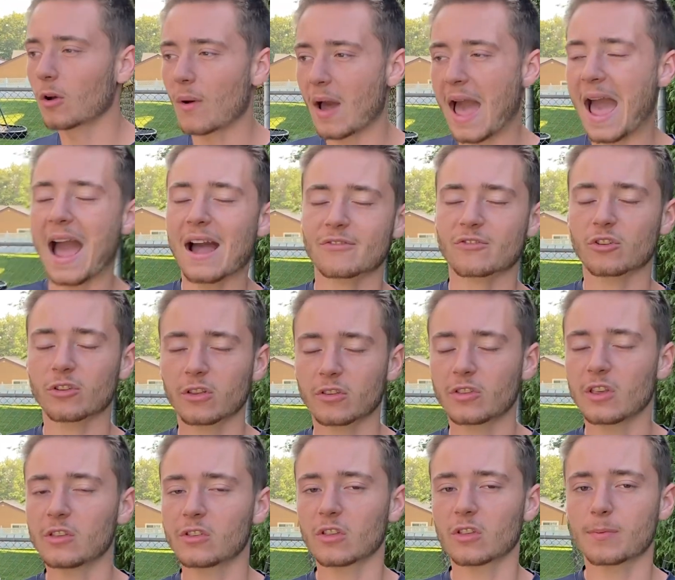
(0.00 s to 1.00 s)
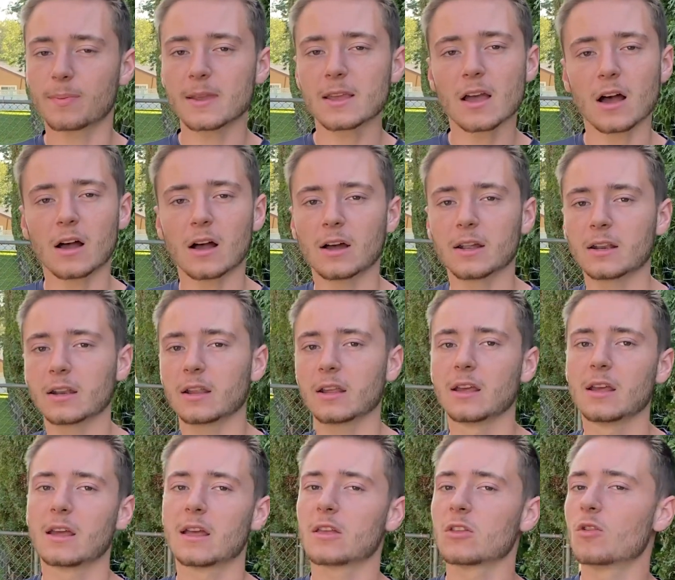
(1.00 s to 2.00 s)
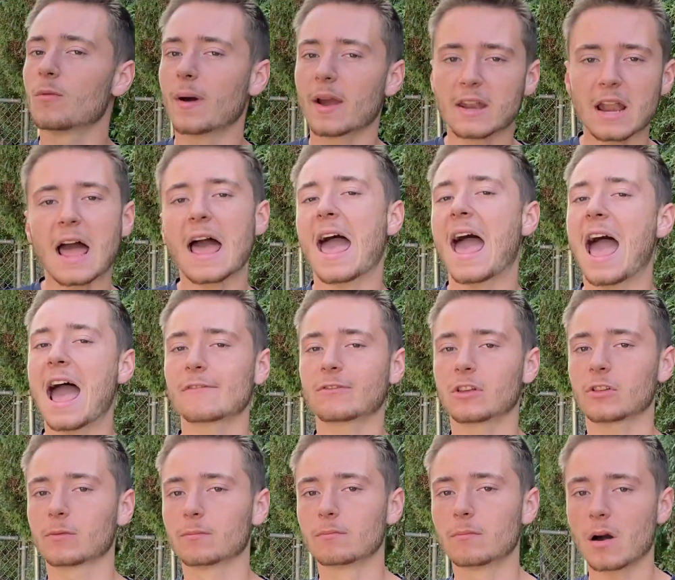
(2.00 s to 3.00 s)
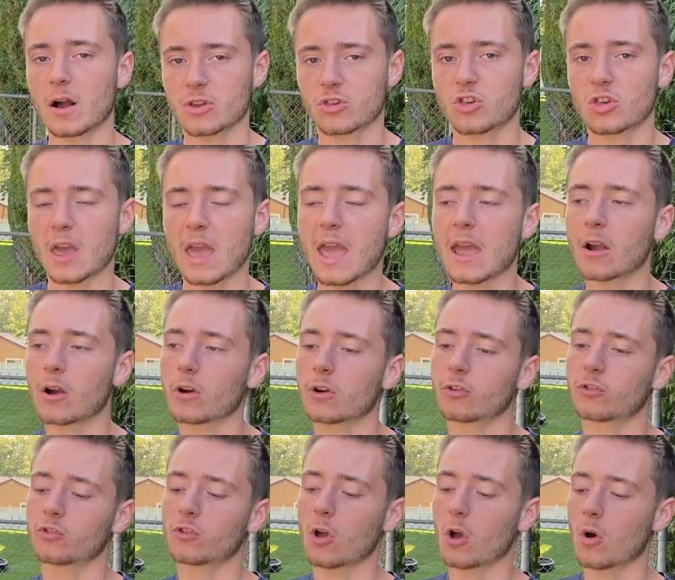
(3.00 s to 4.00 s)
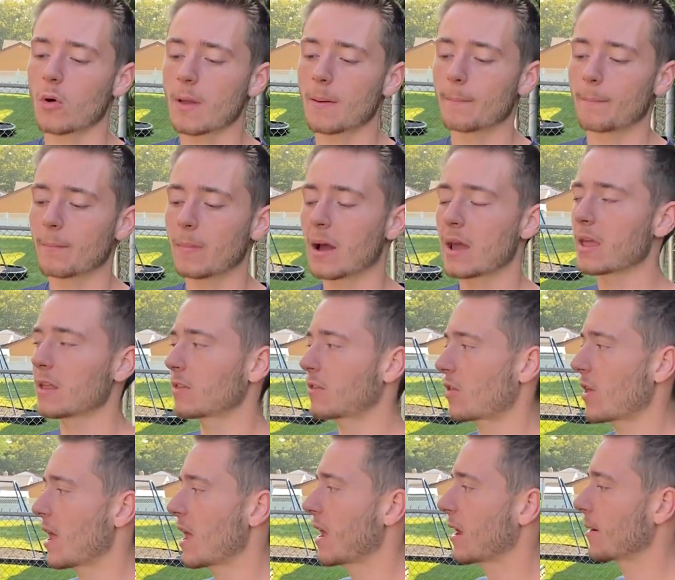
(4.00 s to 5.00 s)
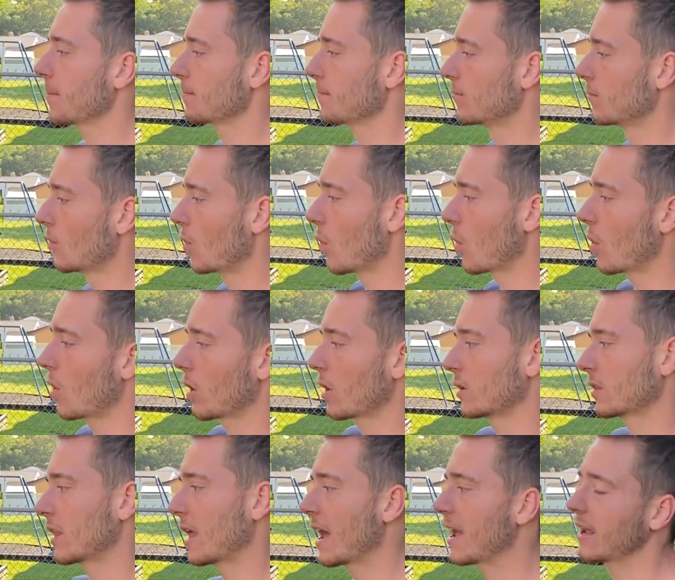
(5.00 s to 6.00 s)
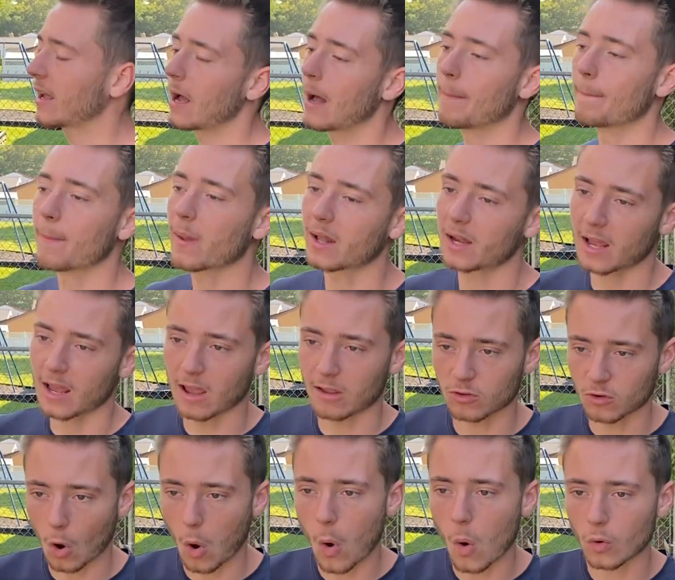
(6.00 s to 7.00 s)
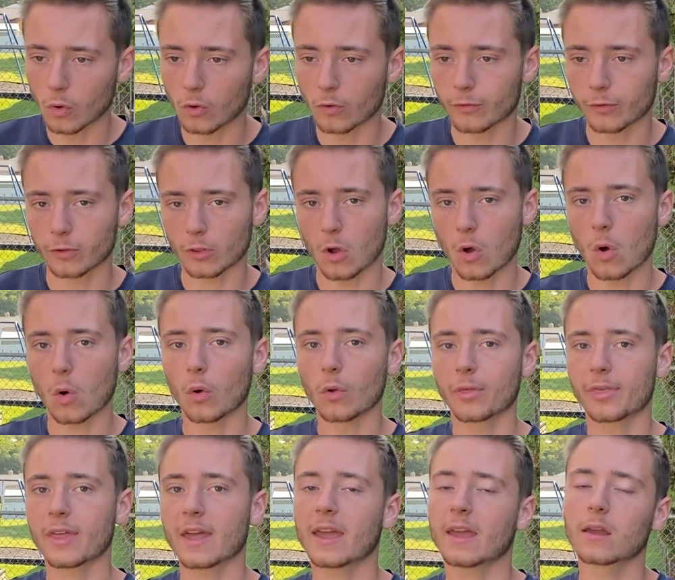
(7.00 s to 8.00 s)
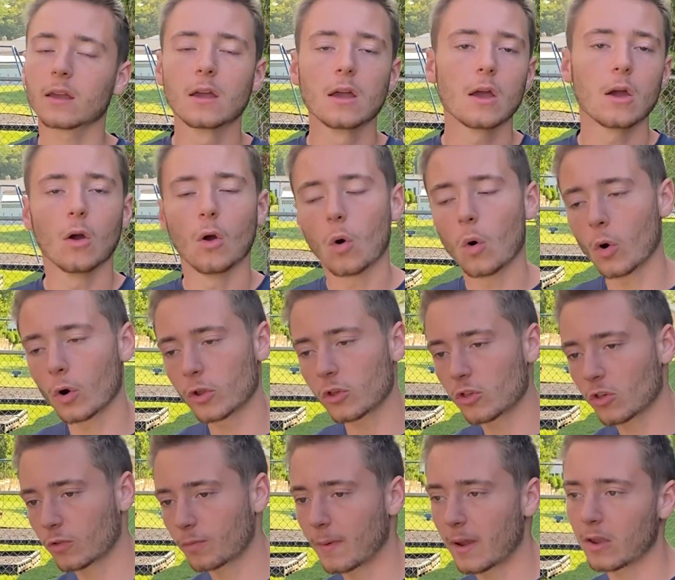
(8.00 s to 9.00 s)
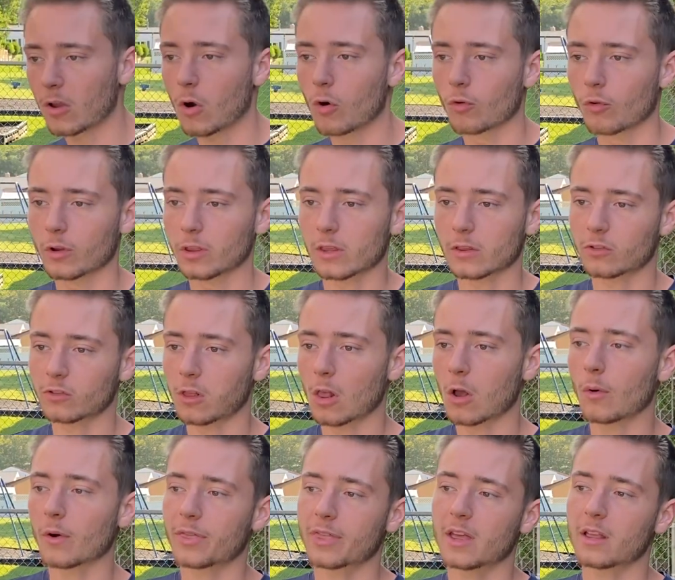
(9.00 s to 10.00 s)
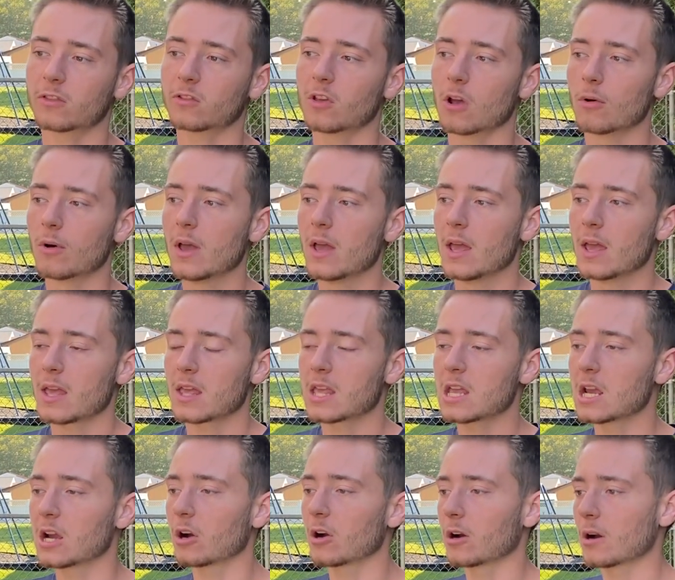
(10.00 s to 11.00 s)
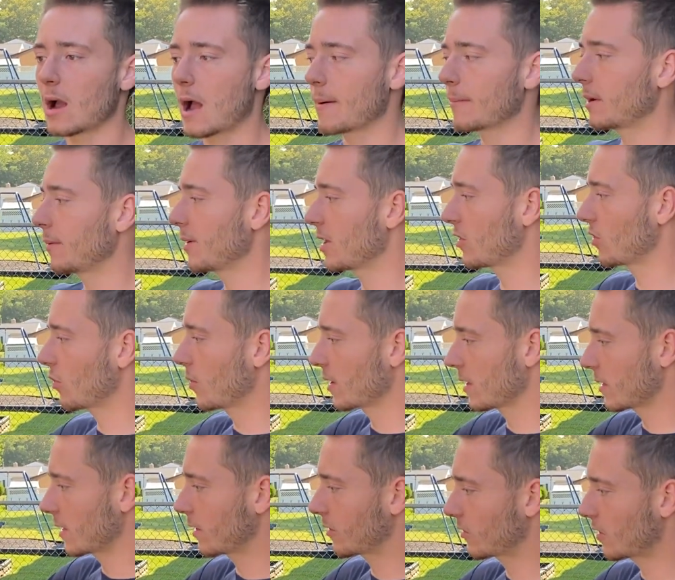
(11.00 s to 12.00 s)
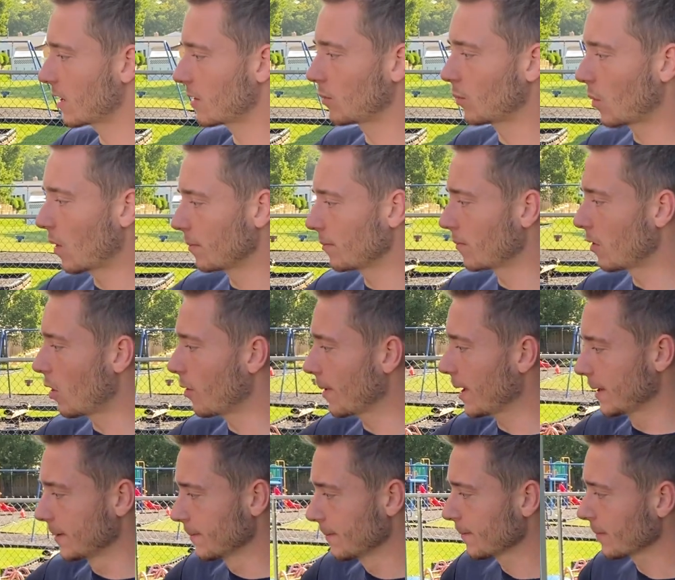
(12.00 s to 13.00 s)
after the season's begun, you might not have as much air, so it might take more like a minute in total for the whole thing, or you just might go really slow with it. So here I'm going to be doing this in one moment.